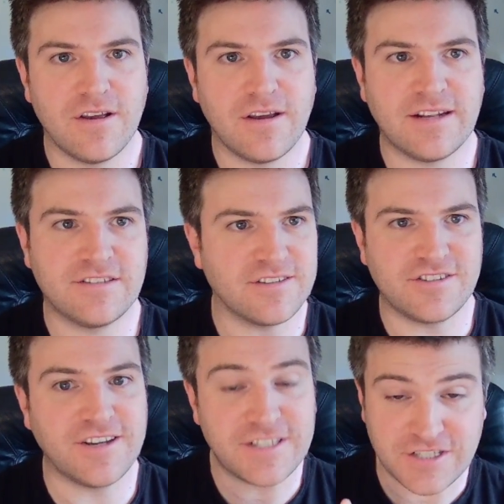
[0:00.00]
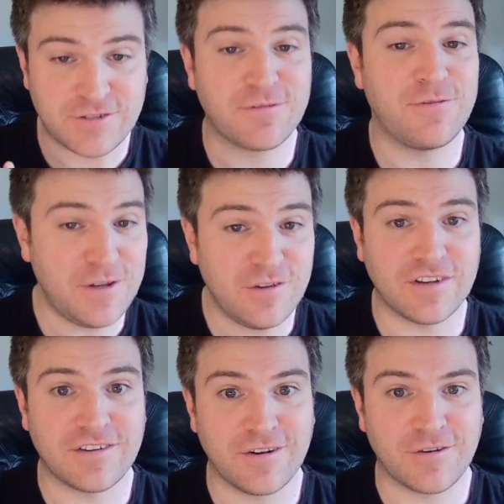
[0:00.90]
It's not scientists
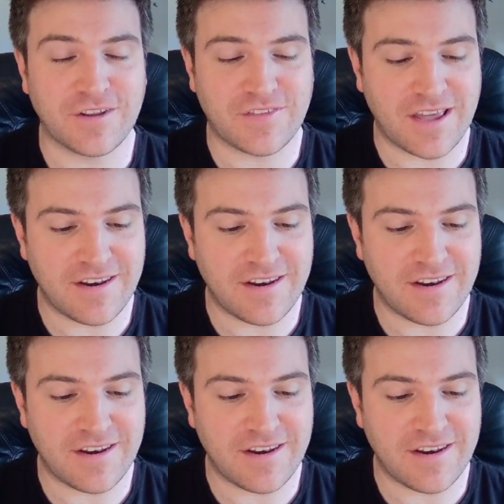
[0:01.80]
refusing to look at that.